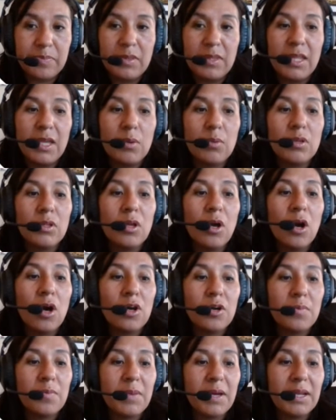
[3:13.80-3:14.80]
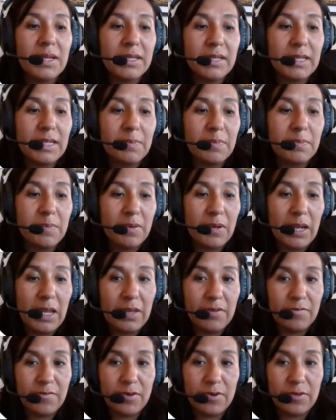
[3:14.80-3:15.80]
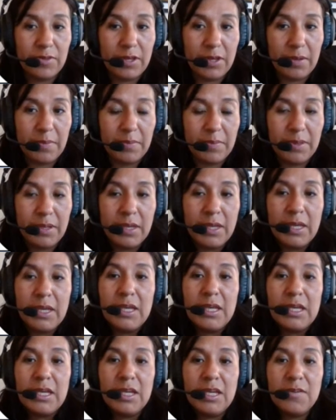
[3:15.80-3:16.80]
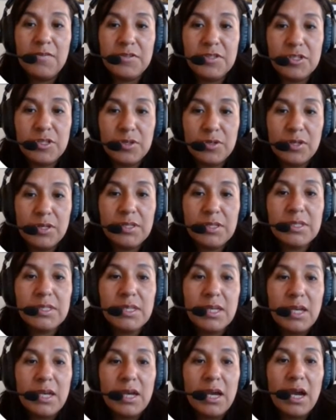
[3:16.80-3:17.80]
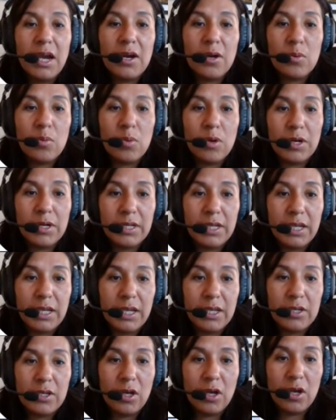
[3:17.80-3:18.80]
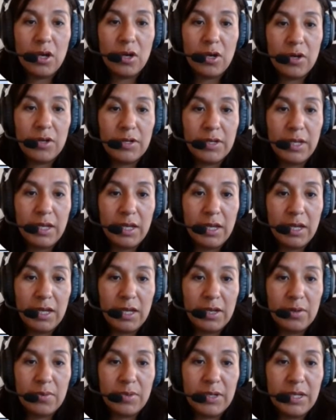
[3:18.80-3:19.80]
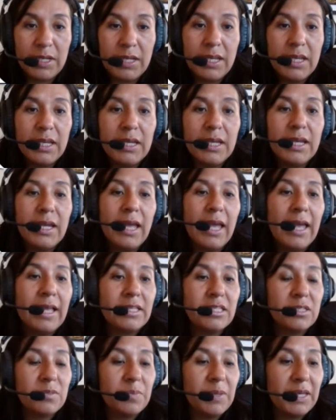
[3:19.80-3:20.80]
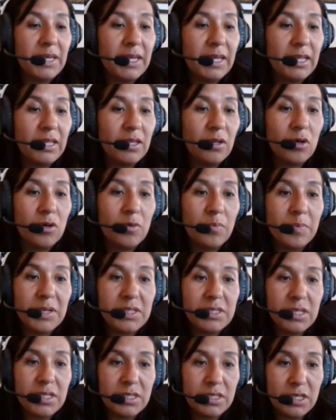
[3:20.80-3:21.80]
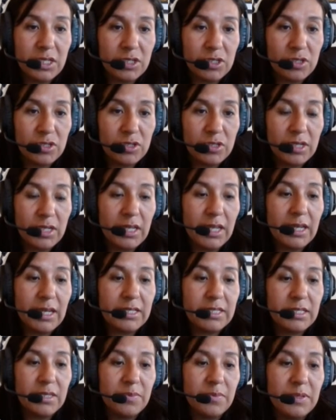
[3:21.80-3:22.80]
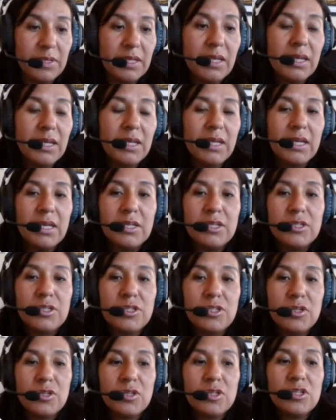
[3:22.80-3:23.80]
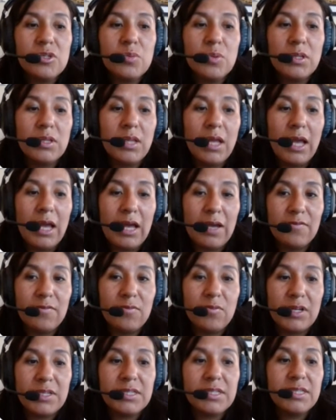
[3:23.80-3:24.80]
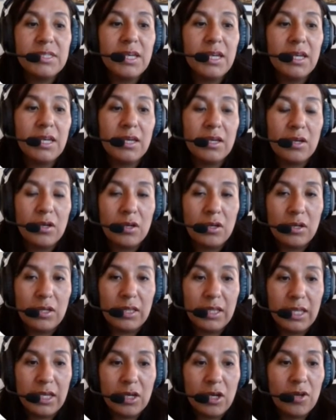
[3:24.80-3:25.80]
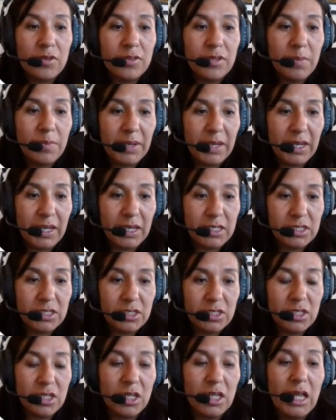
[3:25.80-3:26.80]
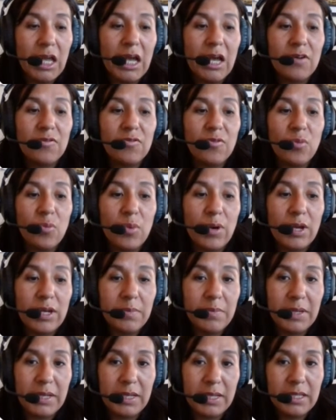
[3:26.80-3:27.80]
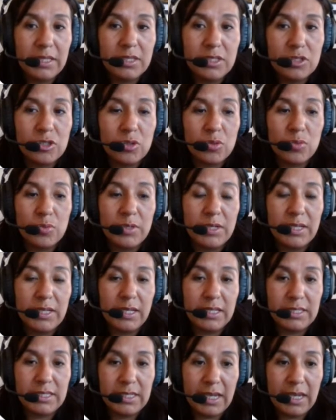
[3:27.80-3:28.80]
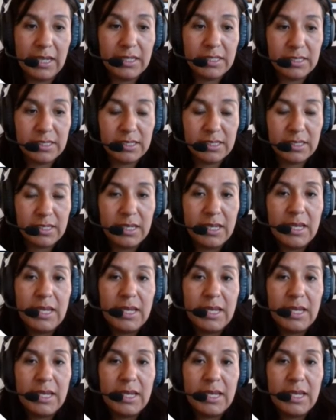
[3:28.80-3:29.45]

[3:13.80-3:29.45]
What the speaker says: They will automatically play for them. If students are working on reading and speaking or presentational activity, students will have, once they click on the page, they'll have 1 minute to read a text.